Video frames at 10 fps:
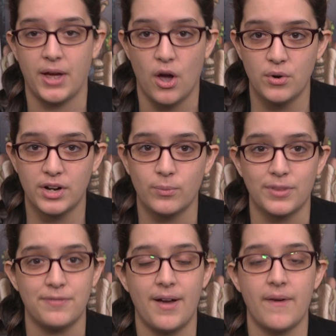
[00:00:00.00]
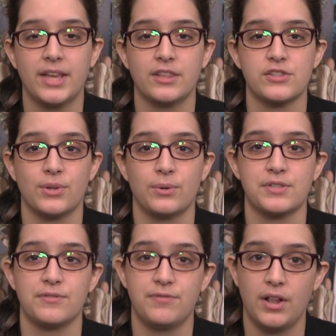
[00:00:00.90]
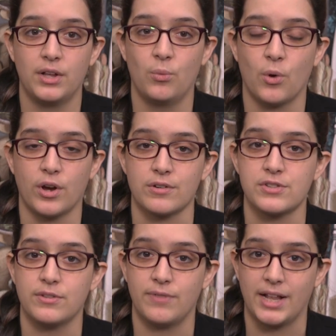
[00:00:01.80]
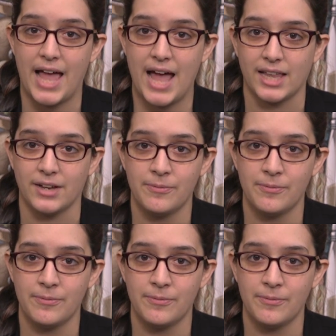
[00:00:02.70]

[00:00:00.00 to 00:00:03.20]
by Odin with ferrying the souls of fallen warriors to Valhalla.